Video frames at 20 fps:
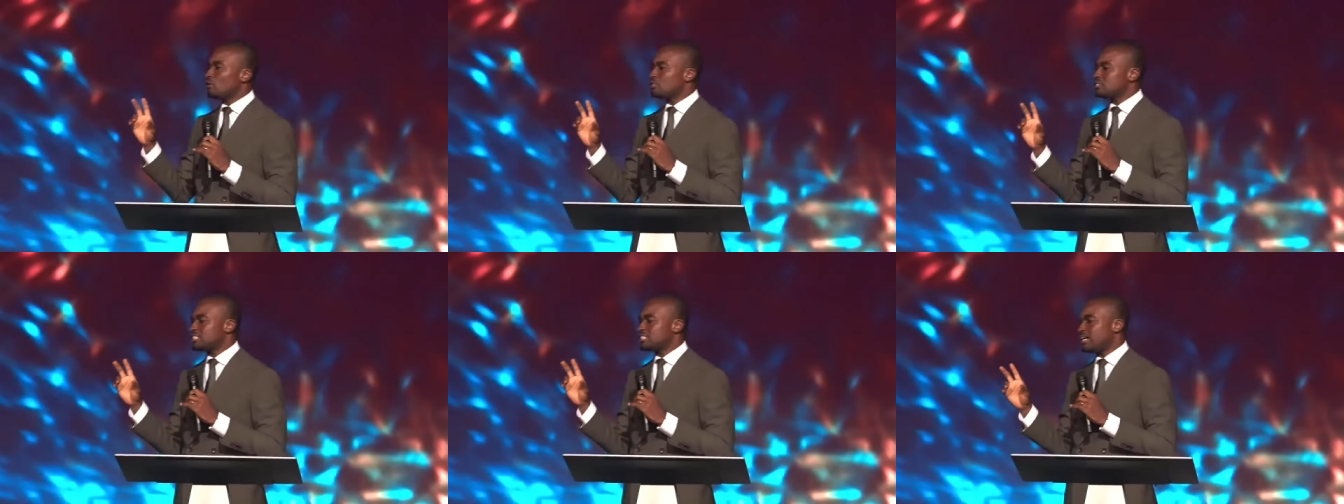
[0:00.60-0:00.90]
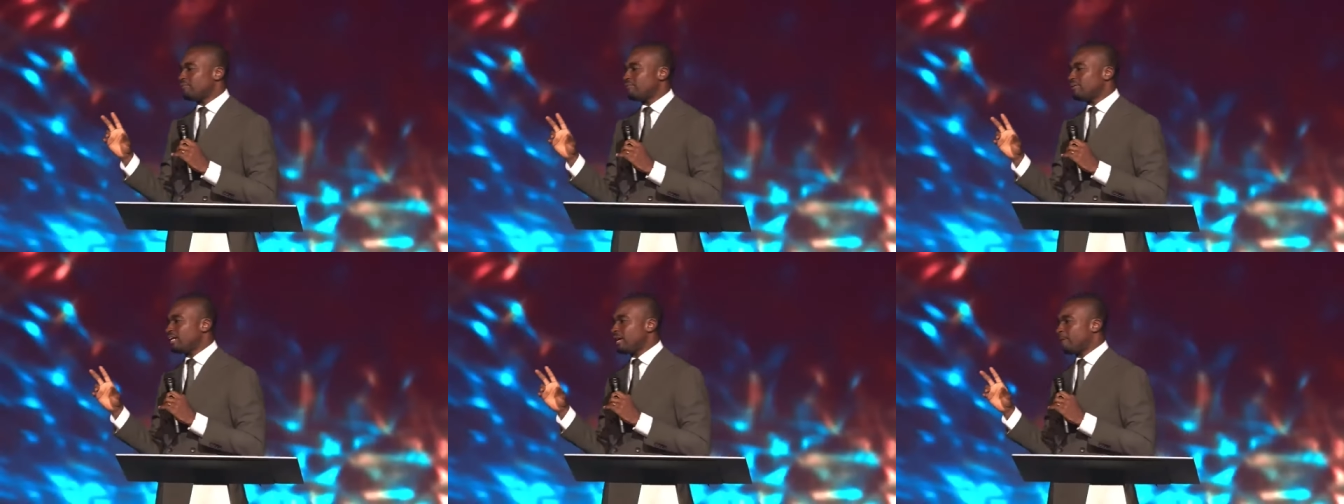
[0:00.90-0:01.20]
God's
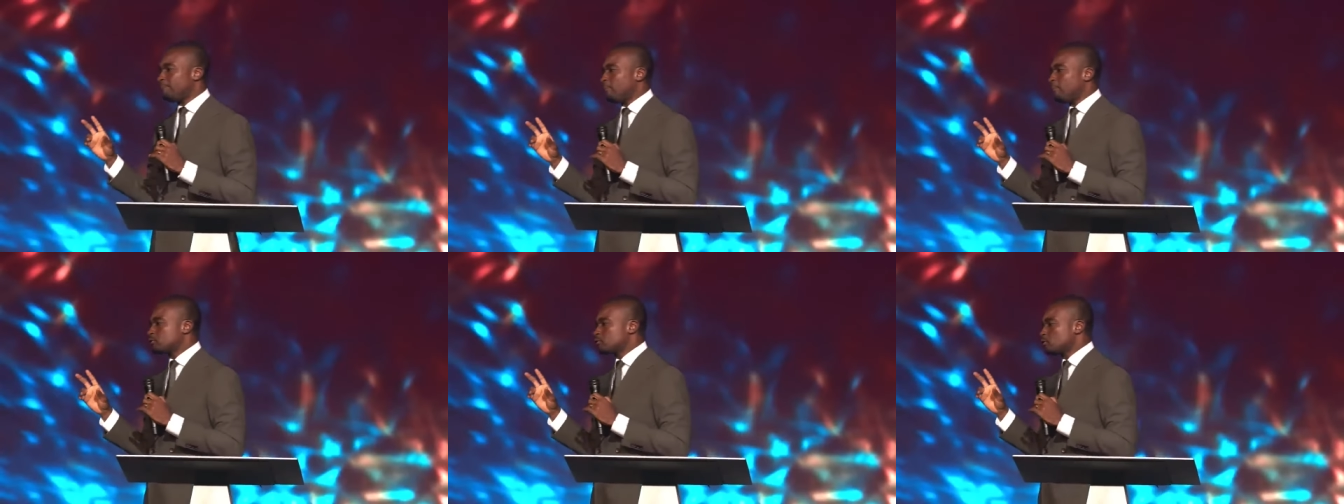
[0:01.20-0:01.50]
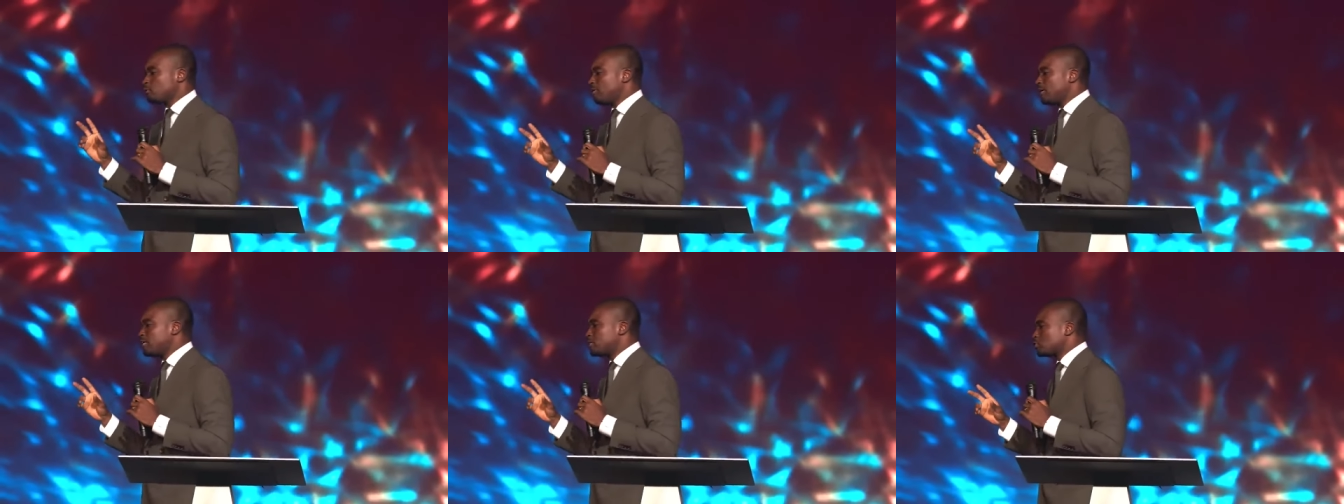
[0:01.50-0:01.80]
servant, the
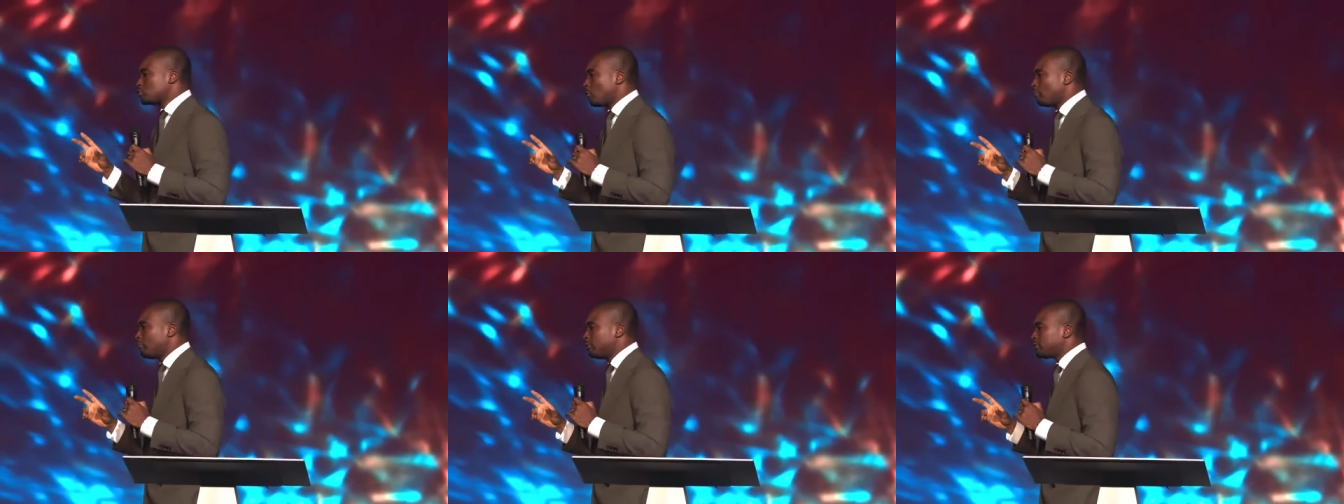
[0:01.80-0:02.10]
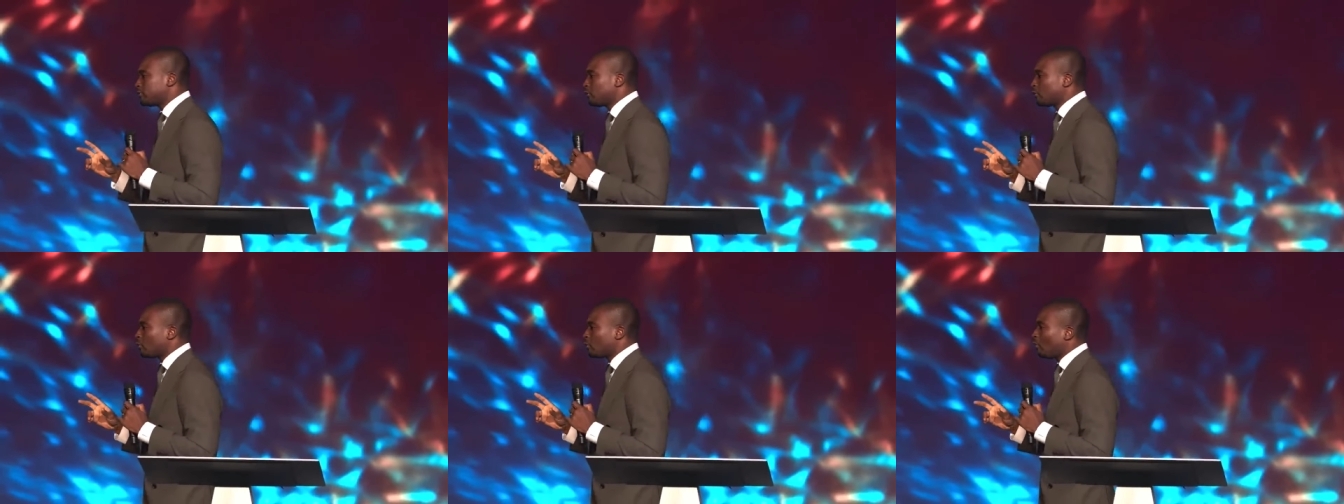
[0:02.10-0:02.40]
apostle over this
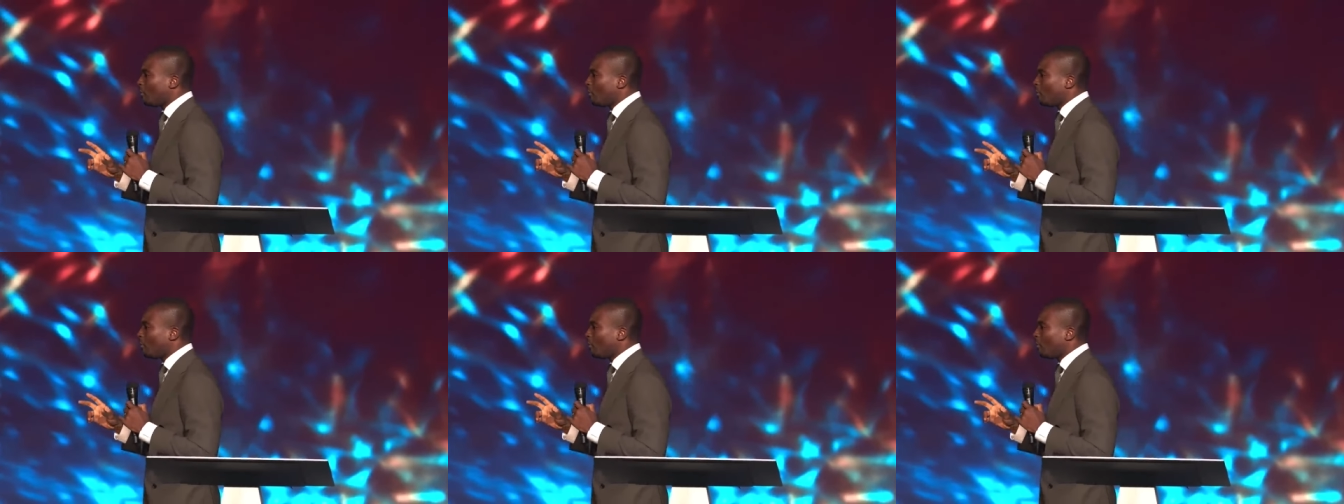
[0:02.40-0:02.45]
commission,